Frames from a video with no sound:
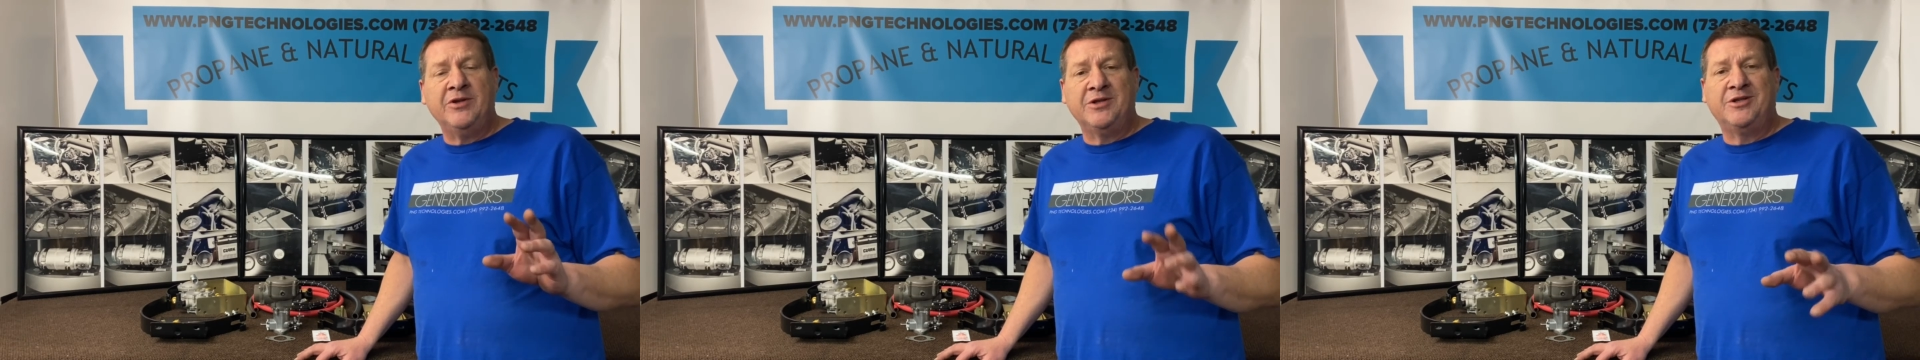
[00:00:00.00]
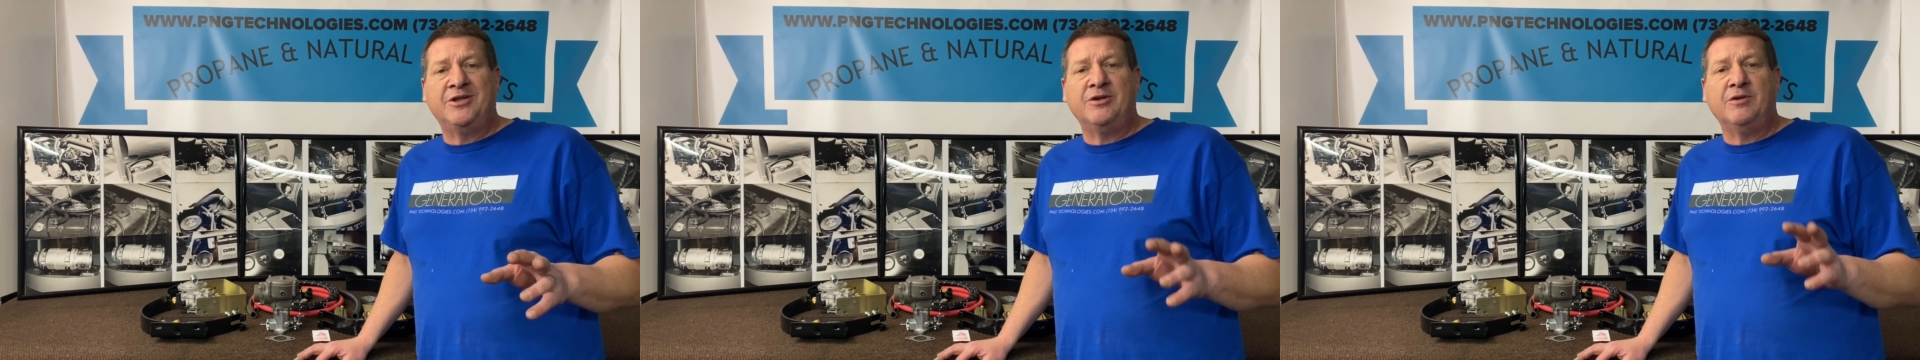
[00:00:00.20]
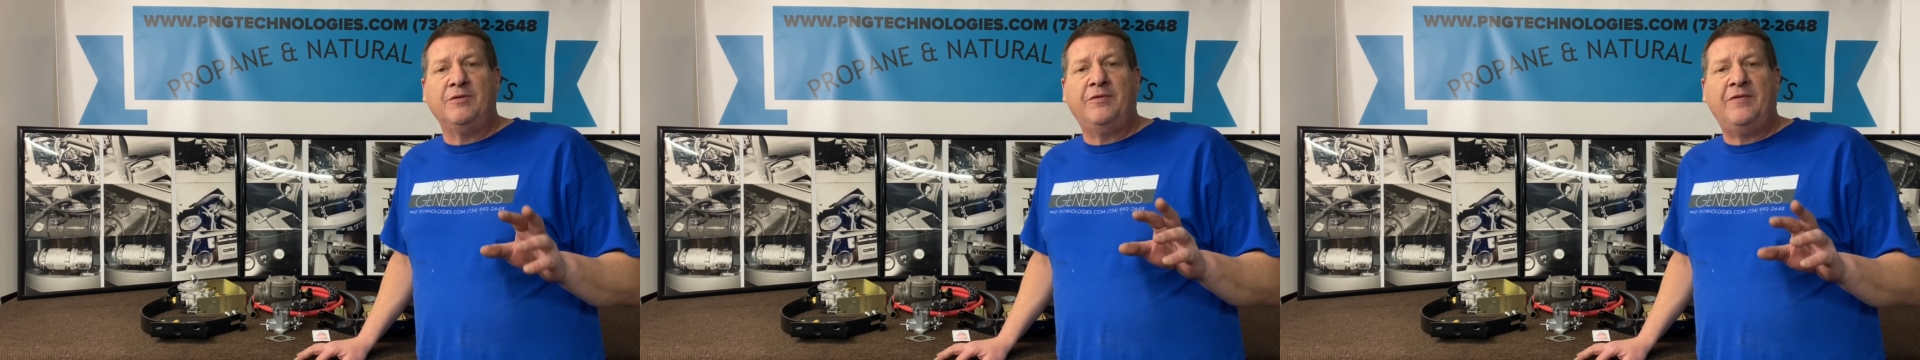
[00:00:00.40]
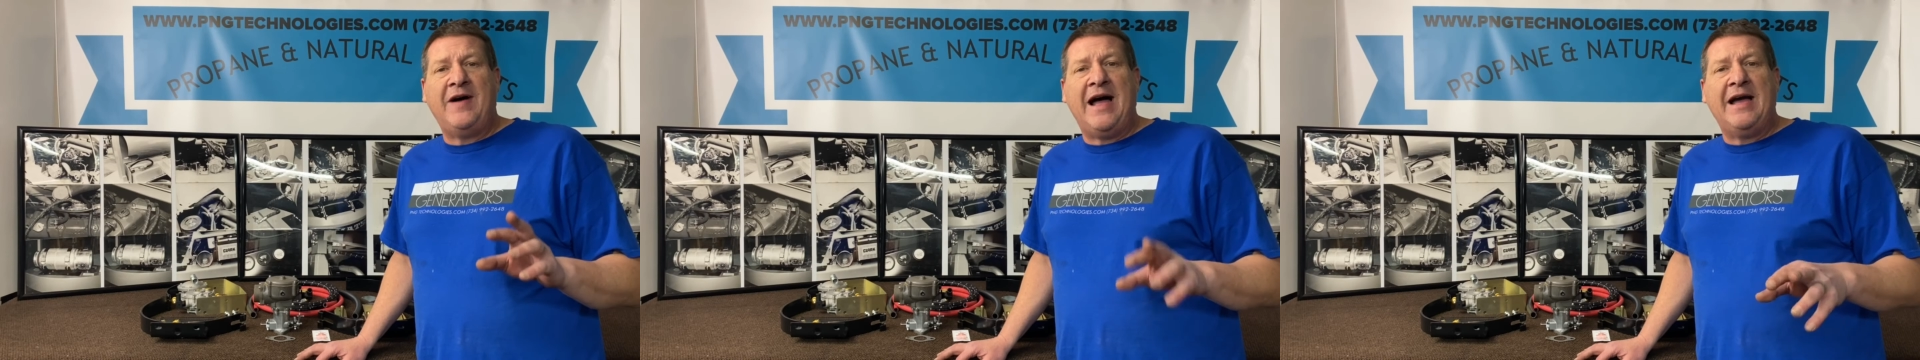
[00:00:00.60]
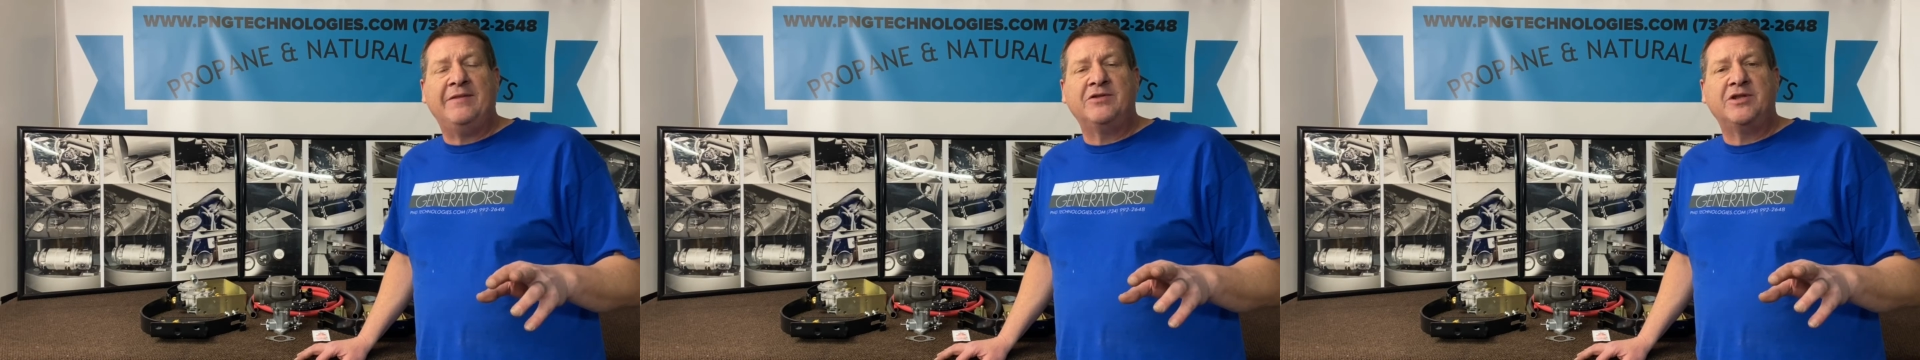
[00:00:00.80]
the
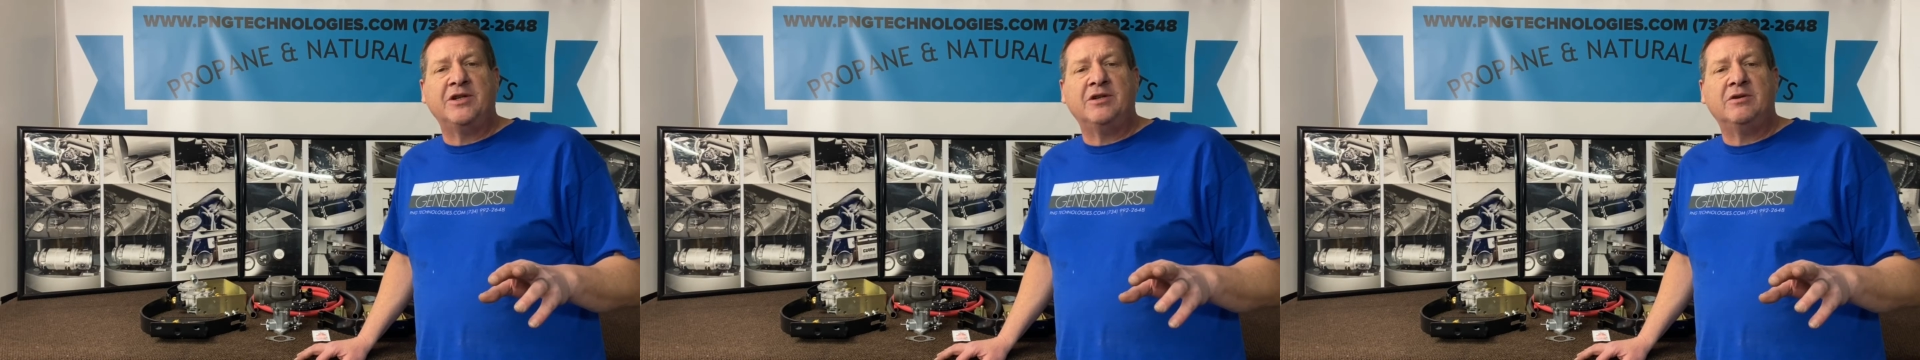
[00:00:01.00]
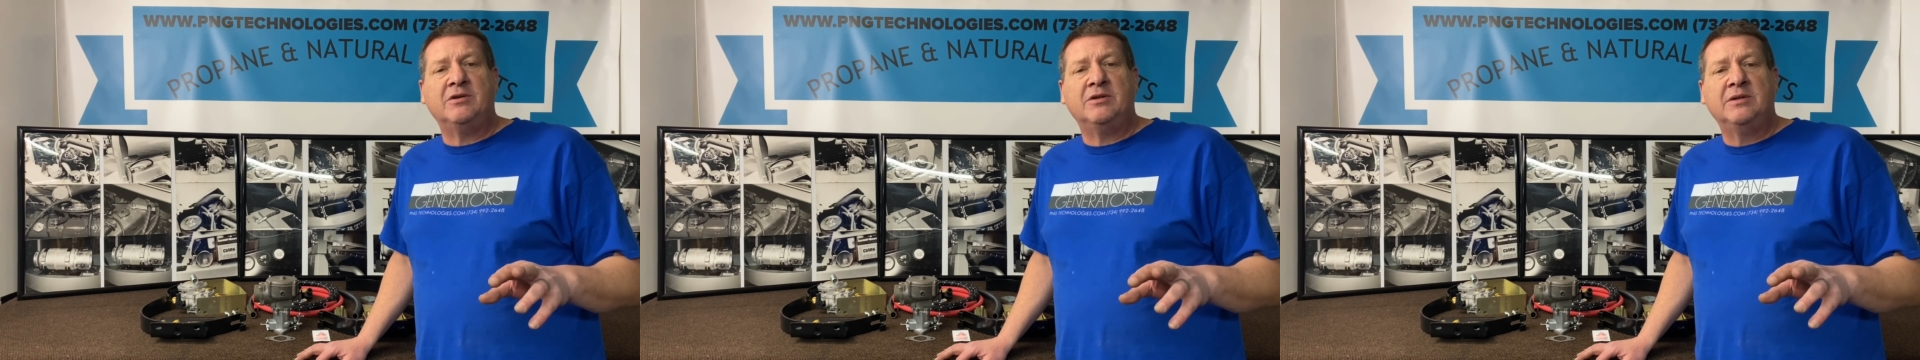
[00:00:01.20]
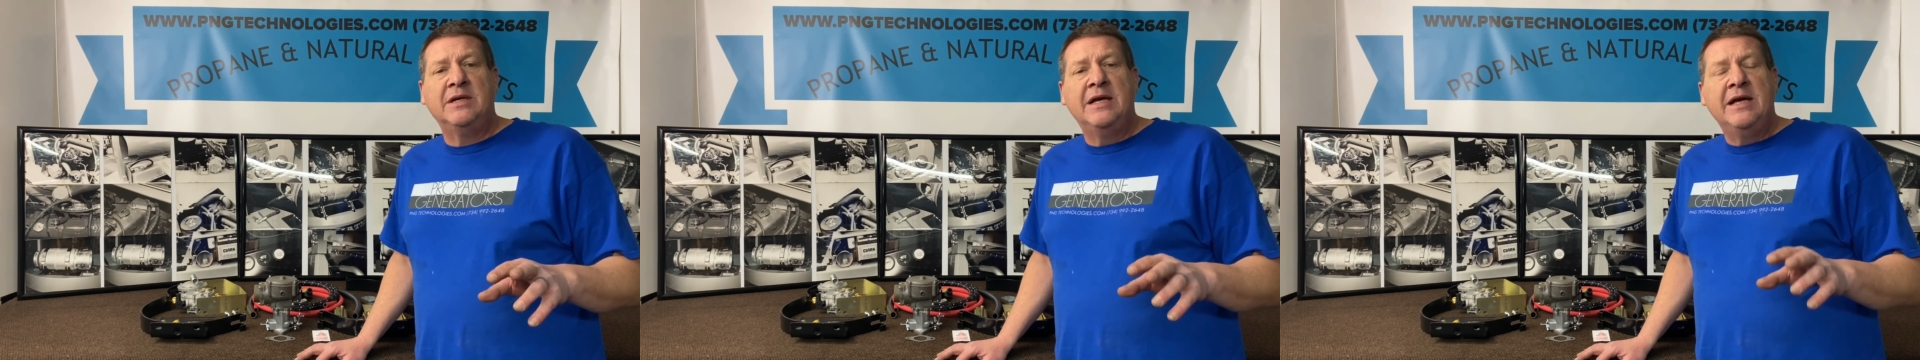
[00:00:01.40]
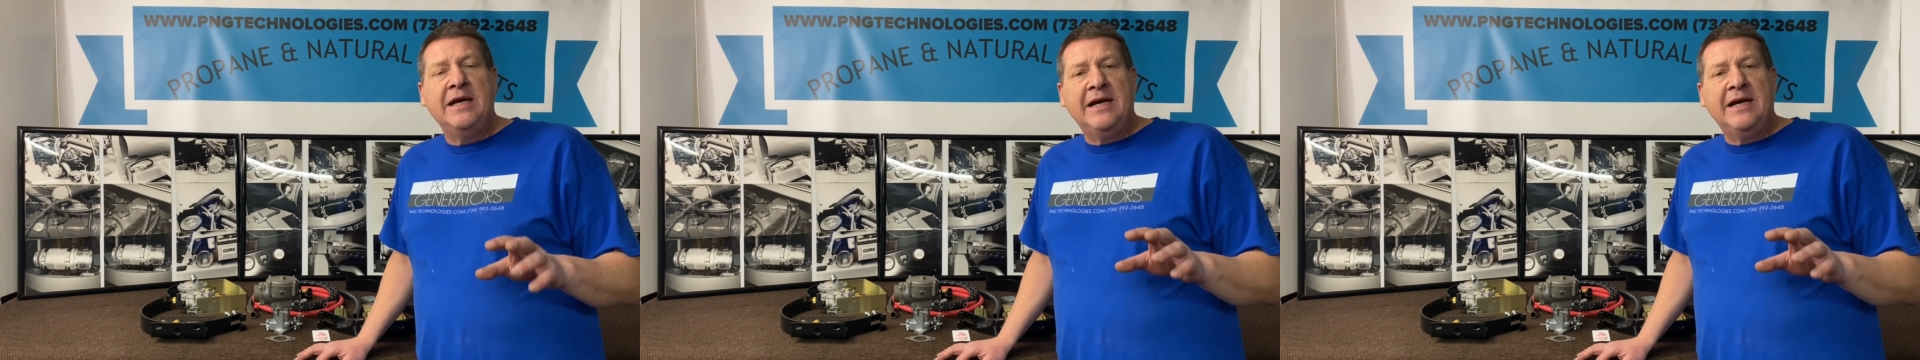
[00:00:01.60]
050.